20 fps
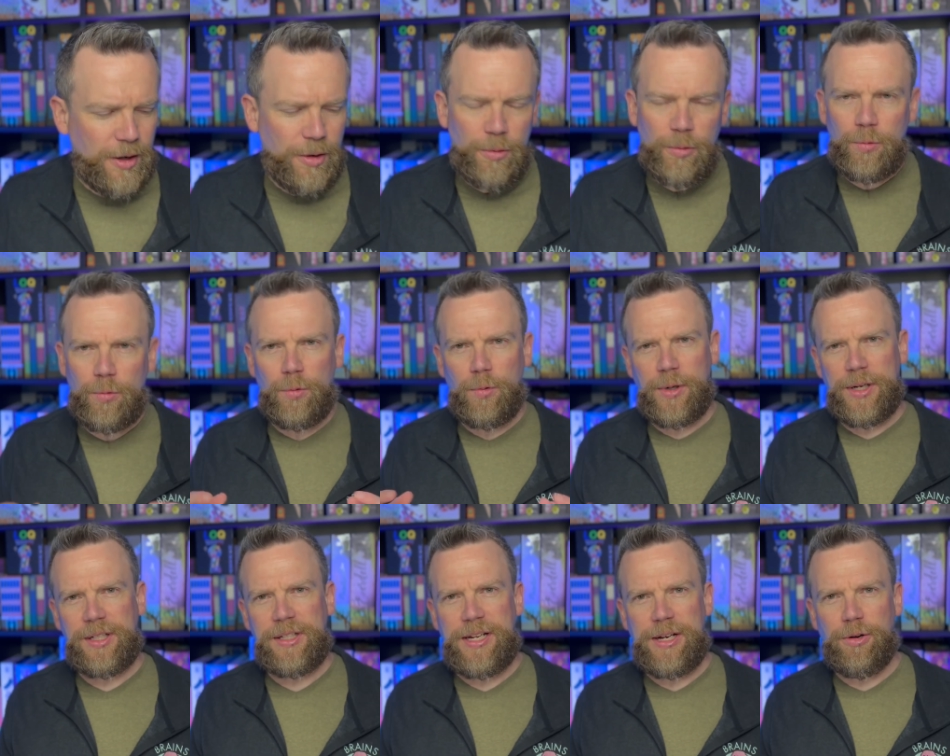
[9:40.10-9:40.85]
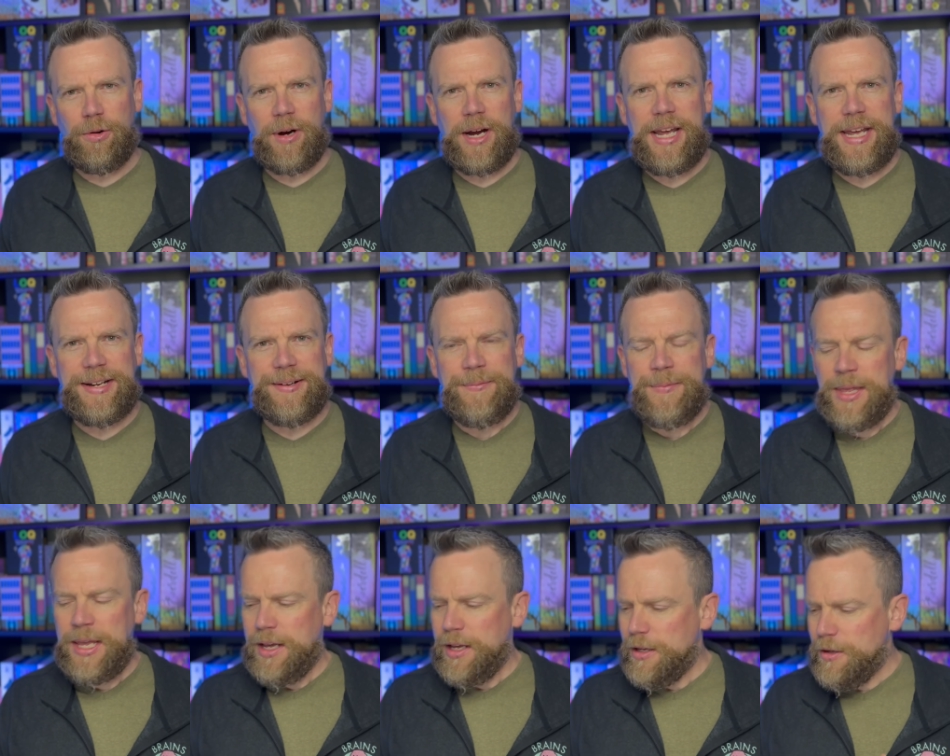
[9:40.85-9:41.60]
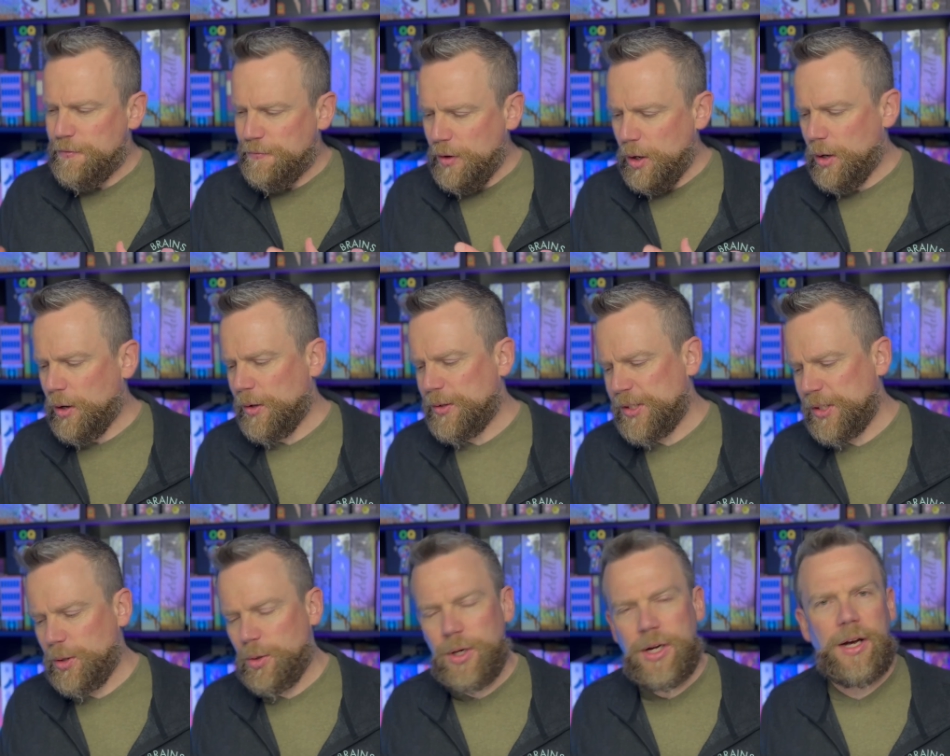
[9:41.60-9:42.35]
really great. You've
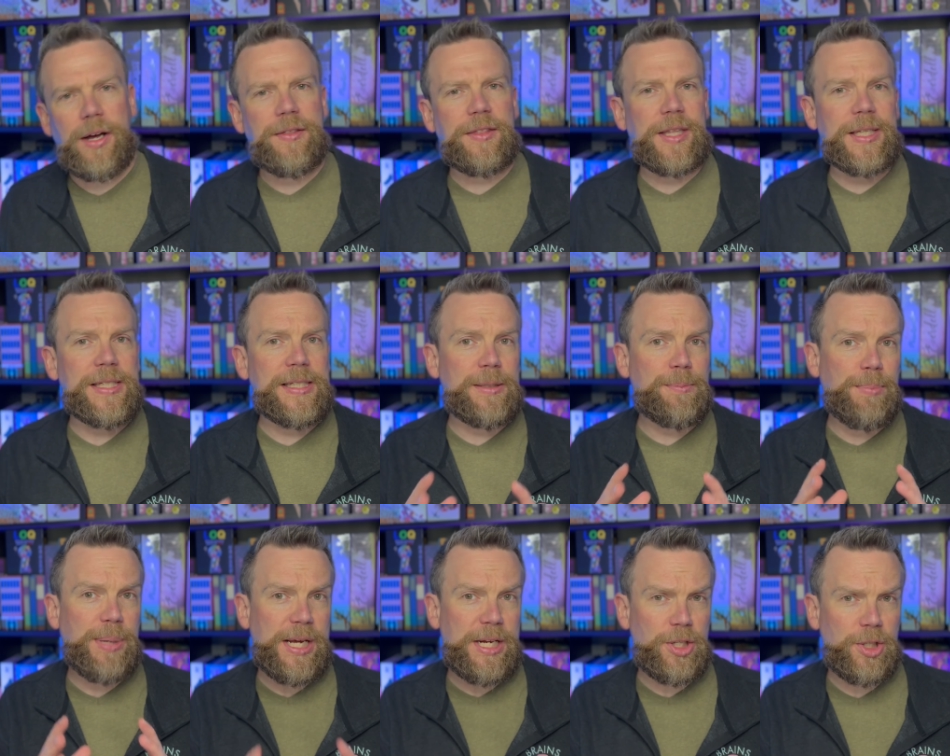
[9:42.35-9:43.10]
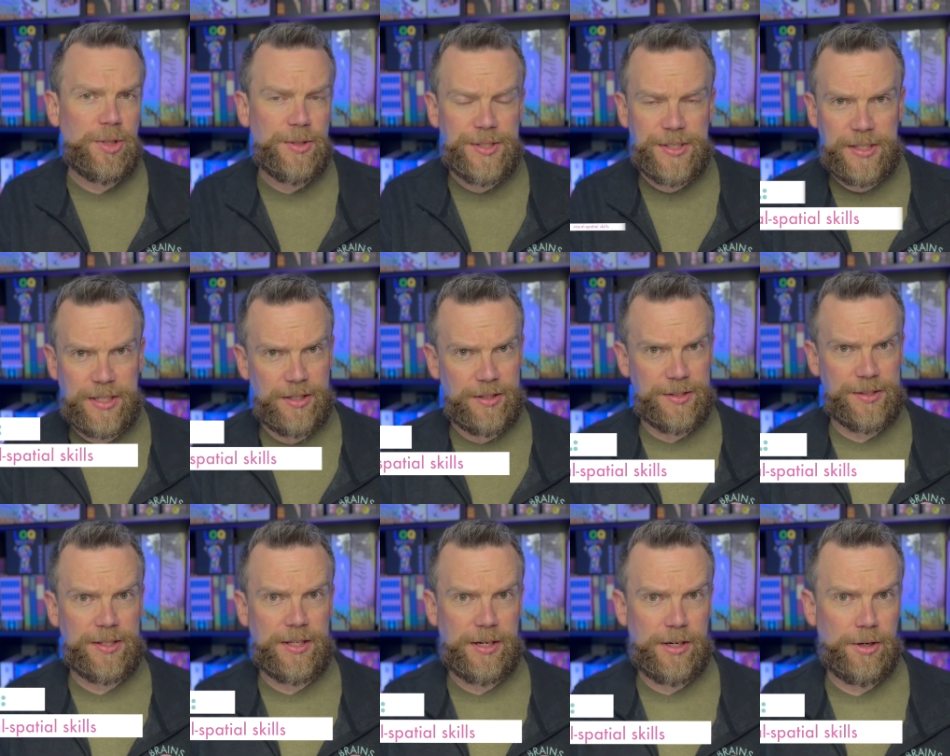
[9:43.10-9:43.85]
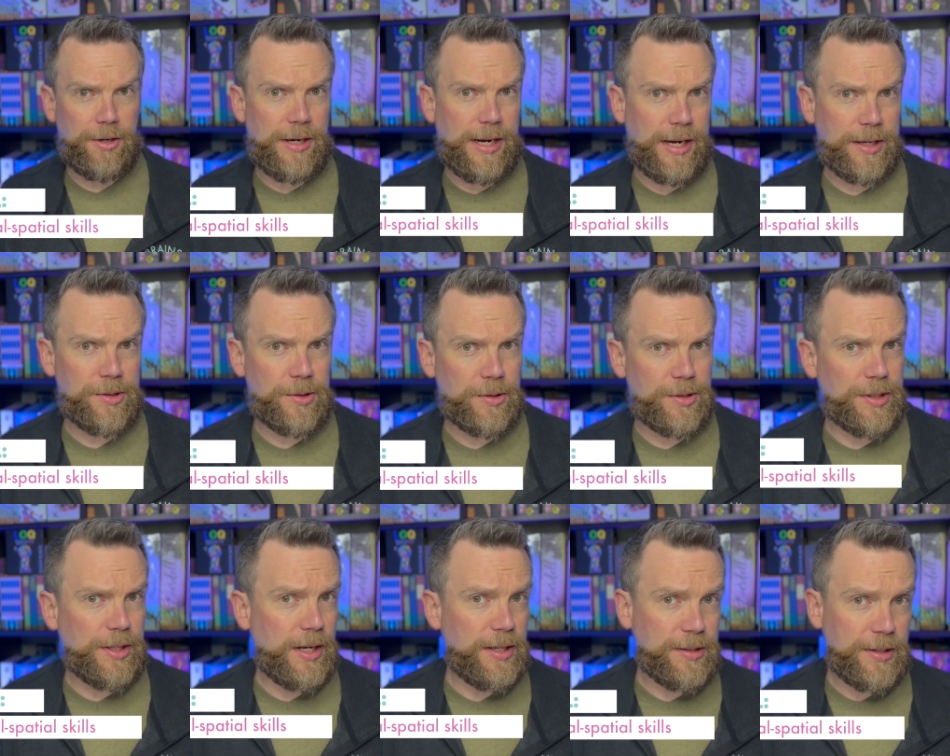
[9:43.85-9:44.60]
also got the spatial skills that you're
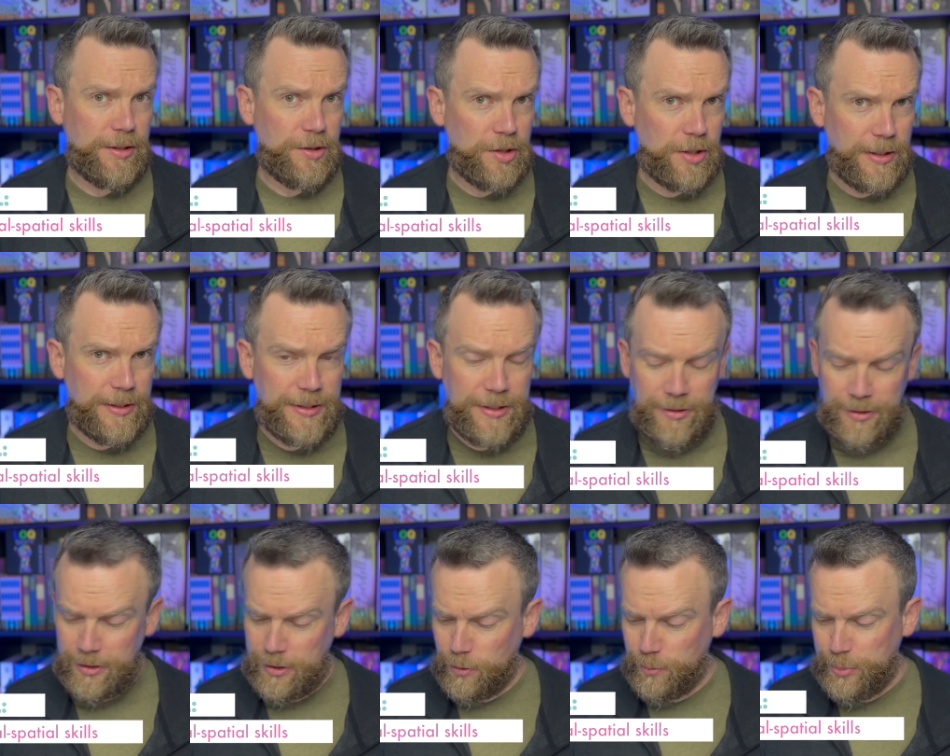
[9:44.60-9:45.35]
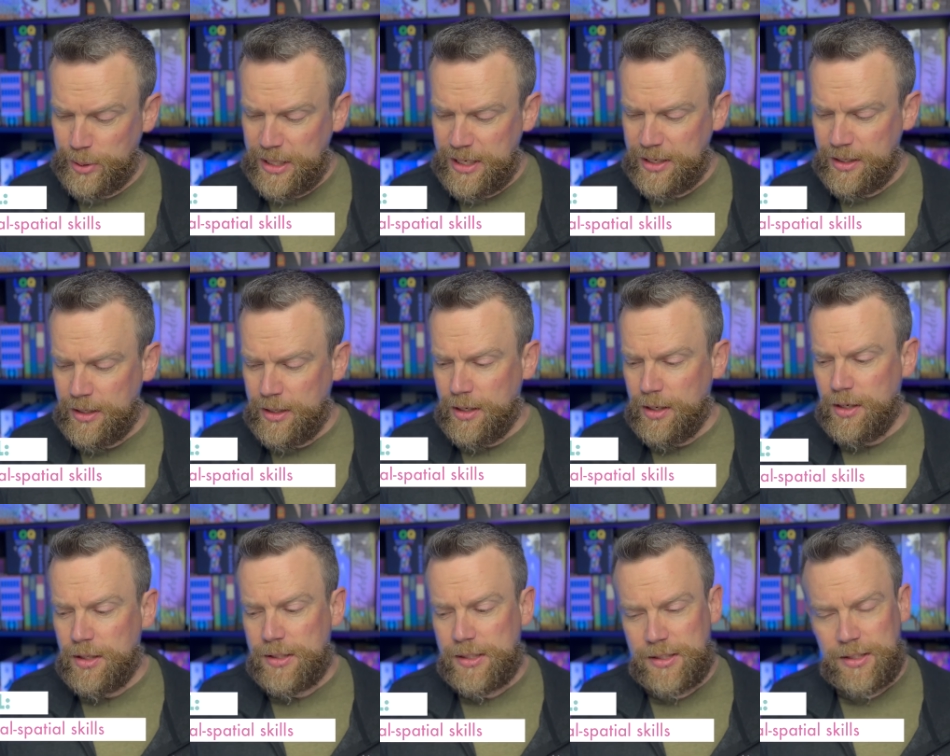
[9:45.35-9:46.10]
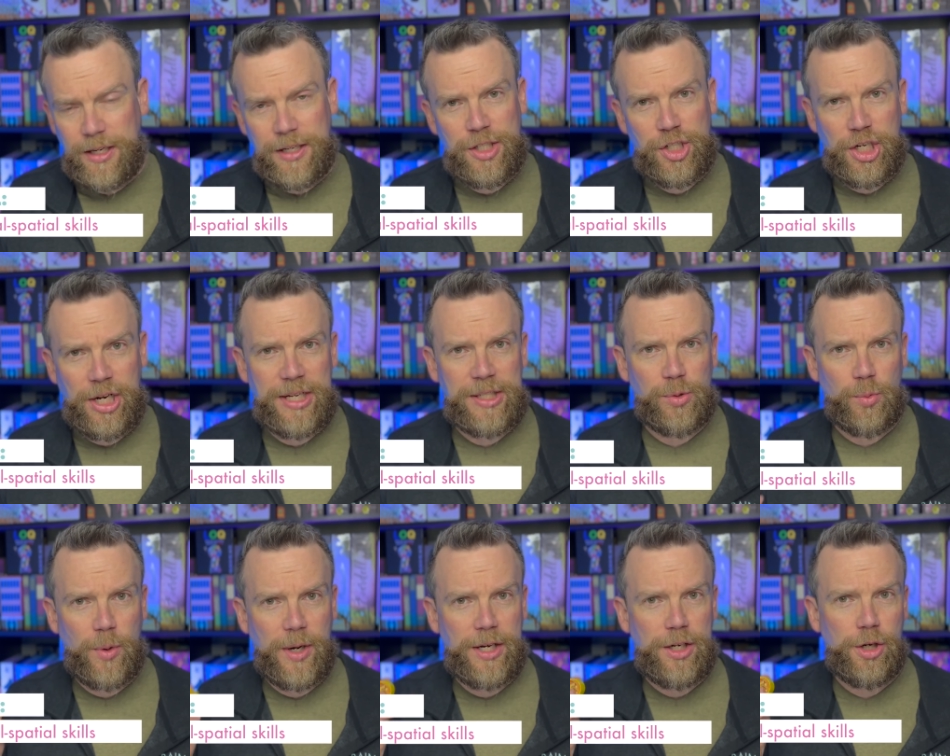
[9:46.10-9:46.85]
exercising just a little bit, such as
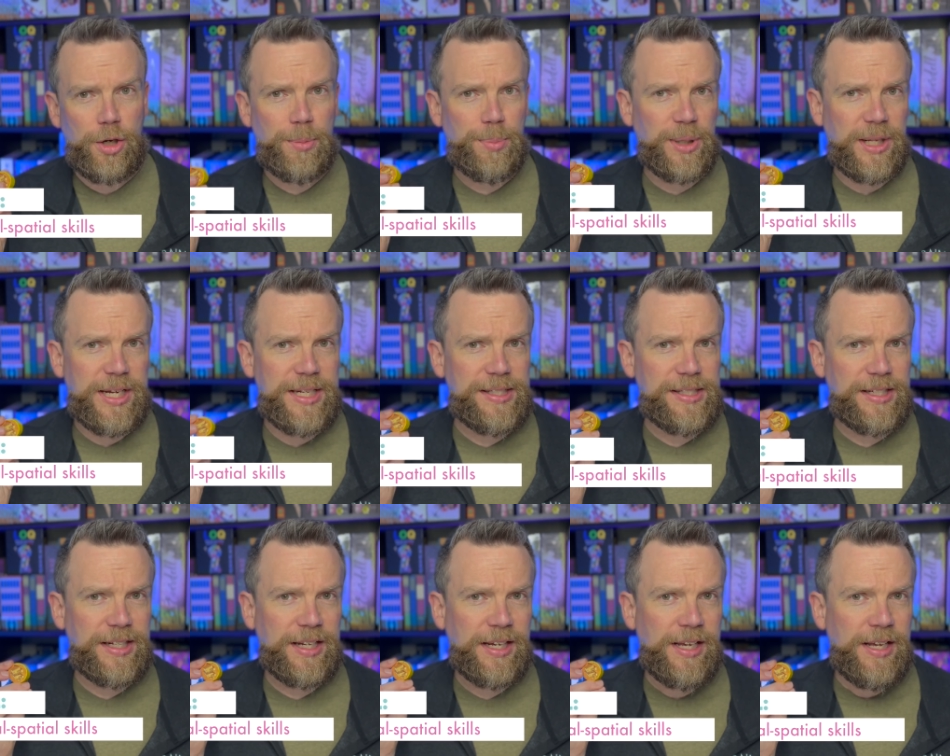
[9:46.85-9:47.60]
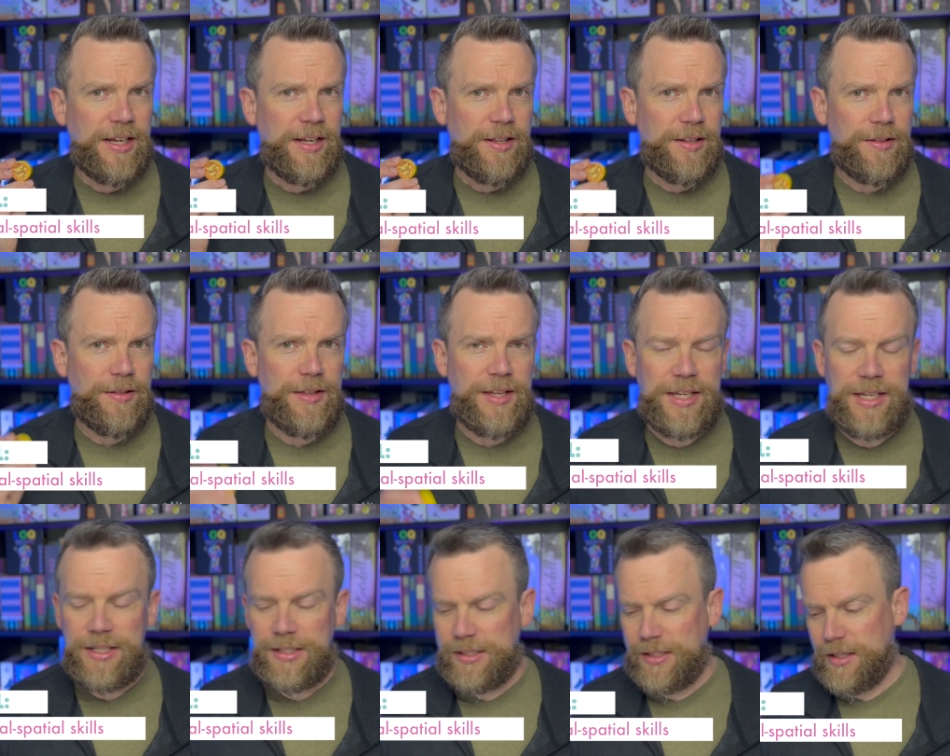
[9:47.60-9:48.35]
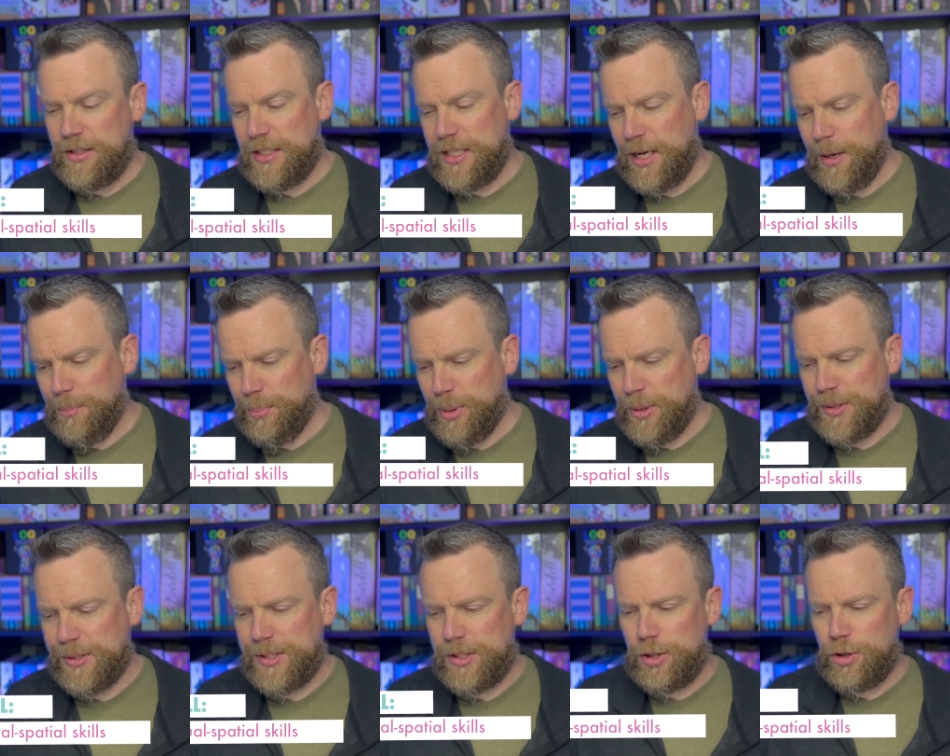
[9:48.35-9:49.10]
when you're placing these
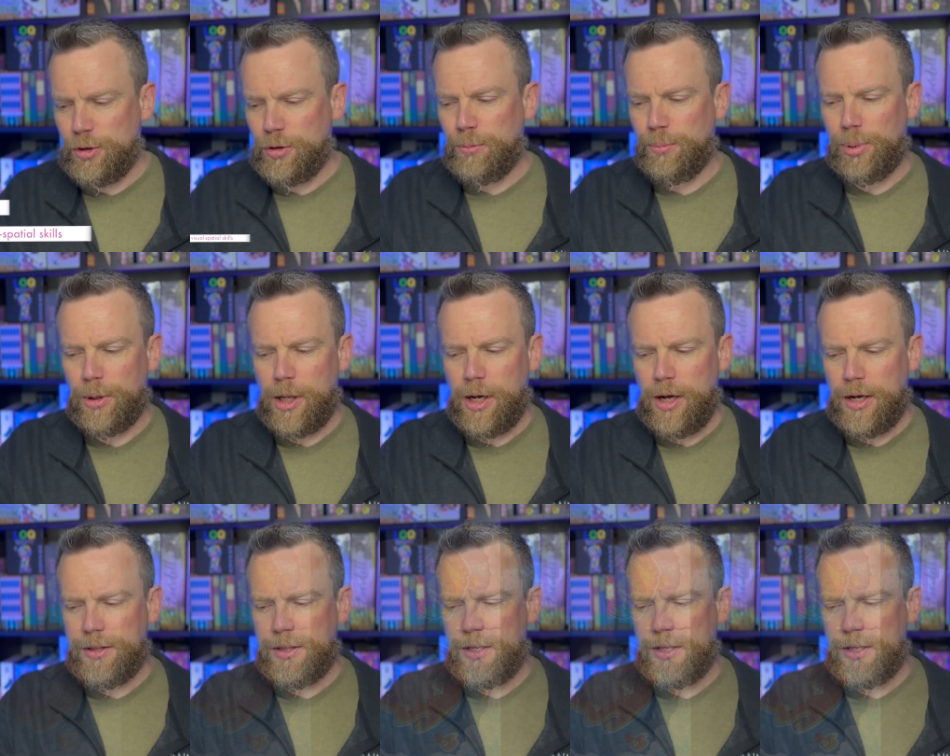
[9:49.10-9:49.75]
temples to block